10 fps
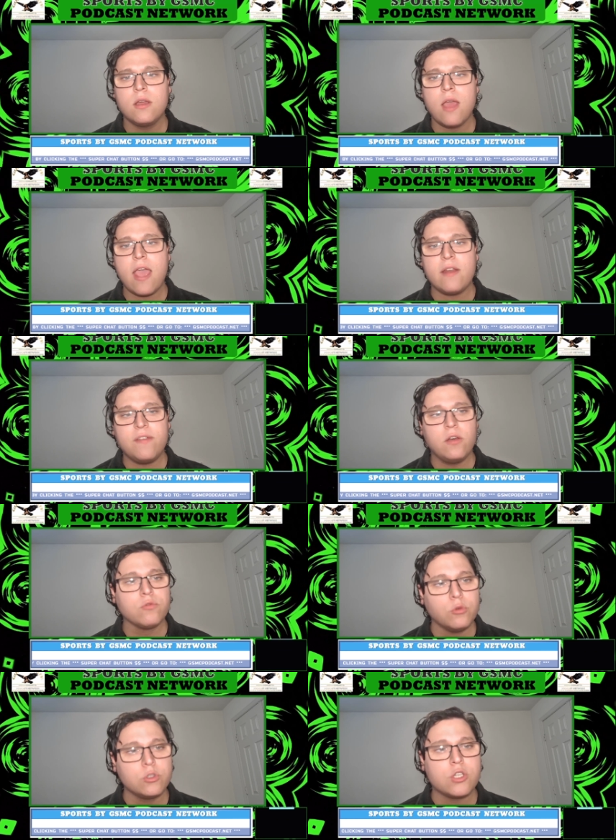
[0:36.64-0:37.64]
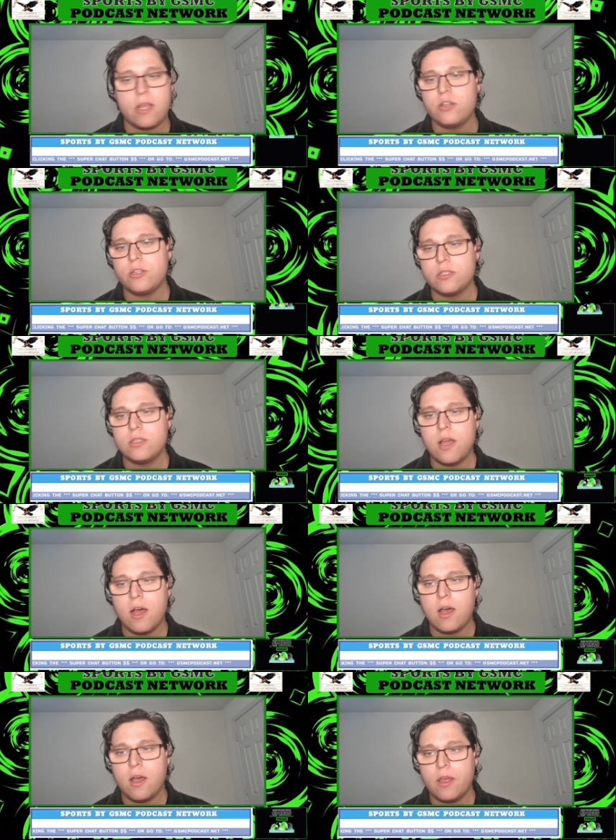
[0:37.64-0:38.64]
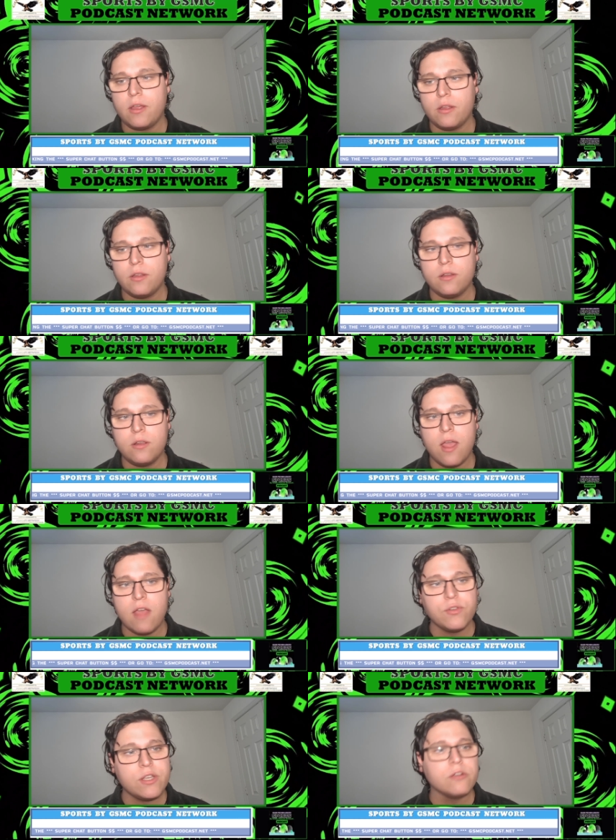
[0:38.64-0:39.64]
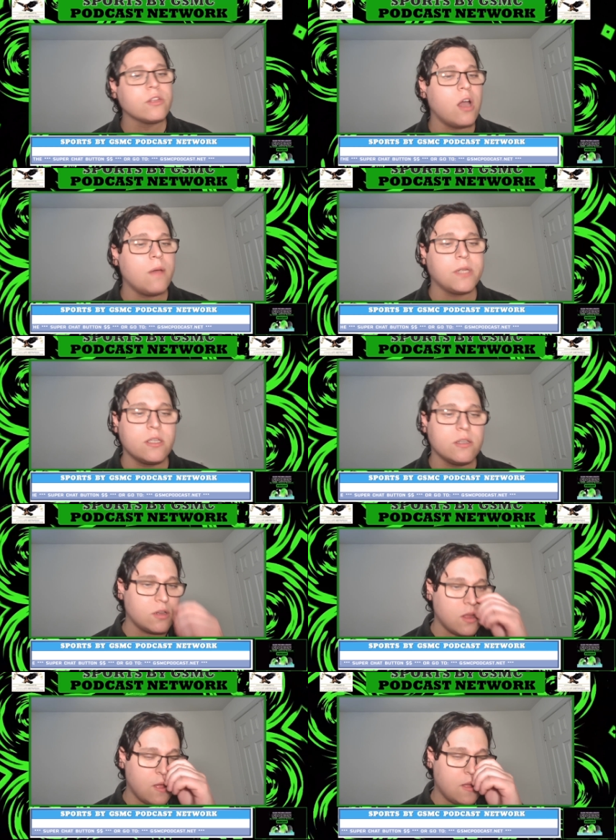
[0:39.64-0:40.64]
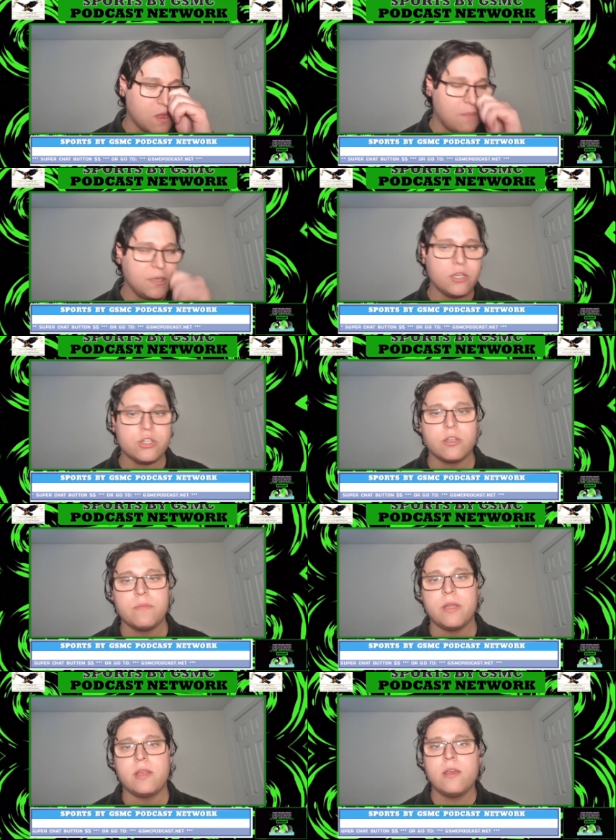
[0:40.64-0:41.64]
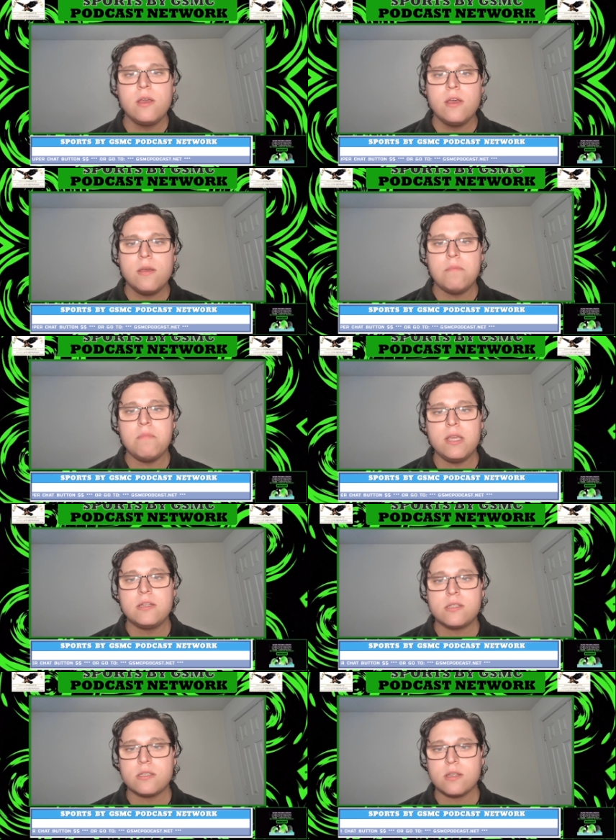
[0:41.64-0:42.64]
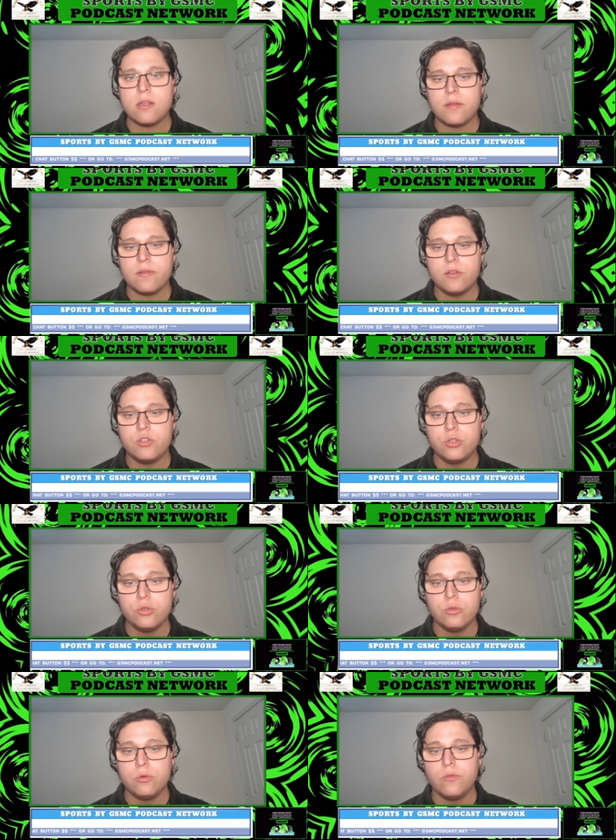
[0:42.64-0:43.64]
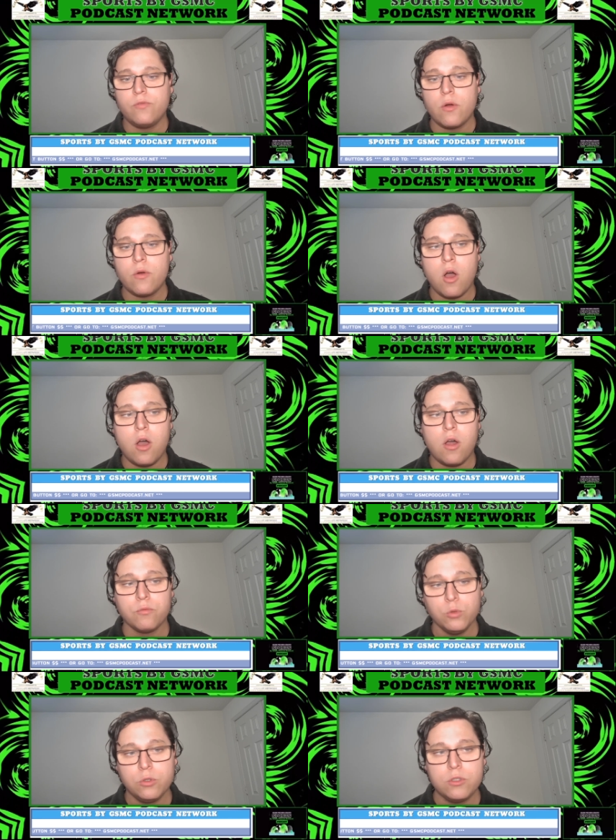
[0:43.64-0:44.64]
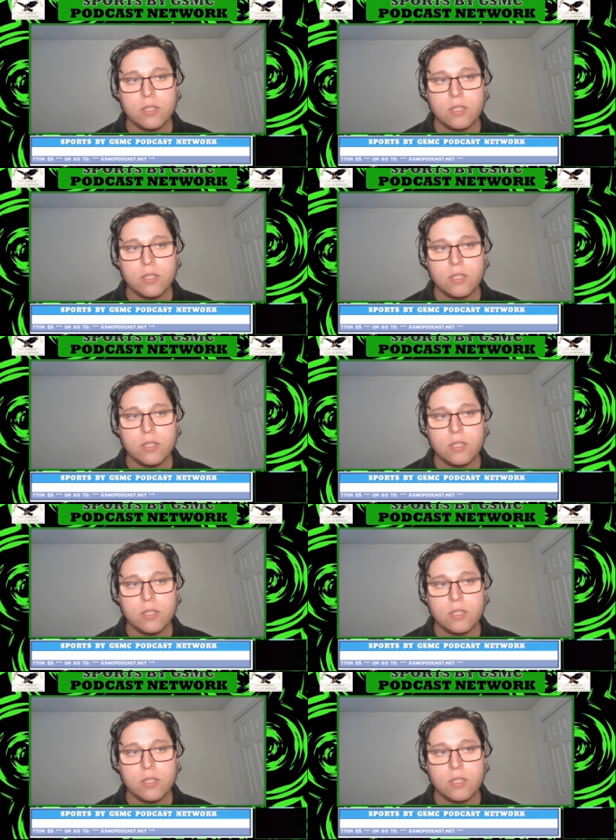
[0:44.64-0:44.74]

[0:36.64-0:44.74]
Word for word: N F L rule changes. Uh, every year, the comp uh, competition committee meets to vote on rules.